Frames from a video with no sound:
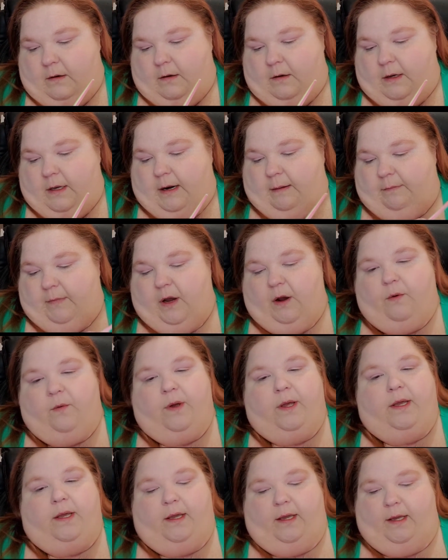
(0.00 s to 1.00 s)
And I'm
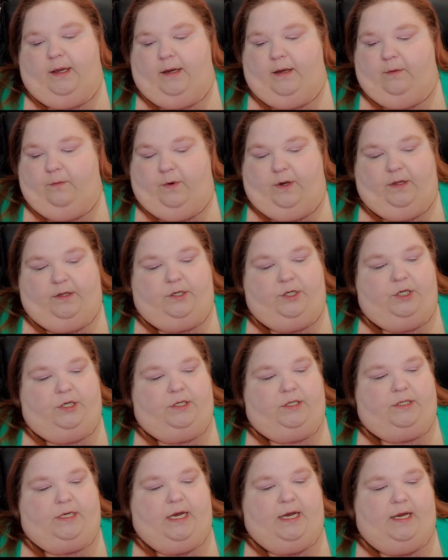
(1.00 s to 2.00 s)
going in with
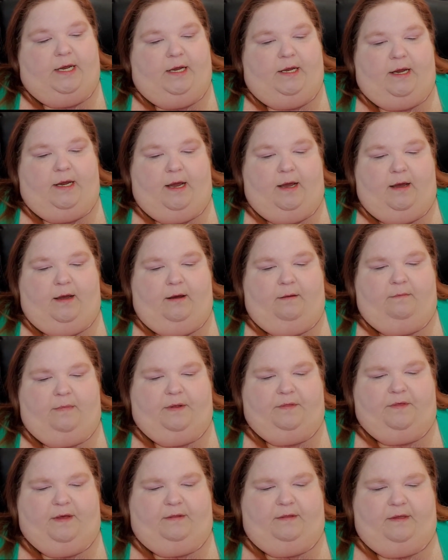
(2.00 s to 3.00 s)
just a,
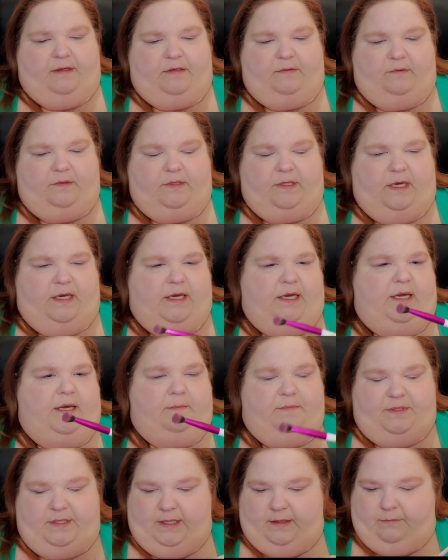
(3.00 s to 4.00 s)
I think this was a
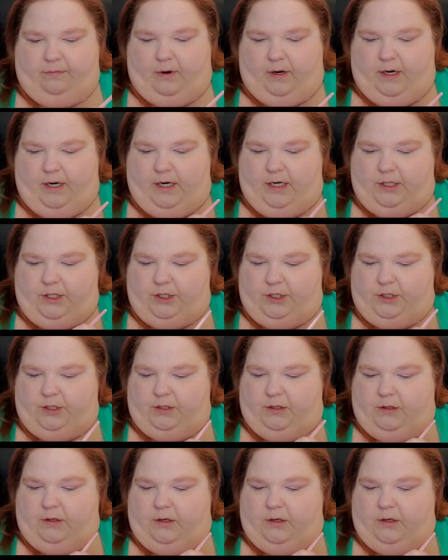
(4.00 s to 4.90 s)
Ipsy brush.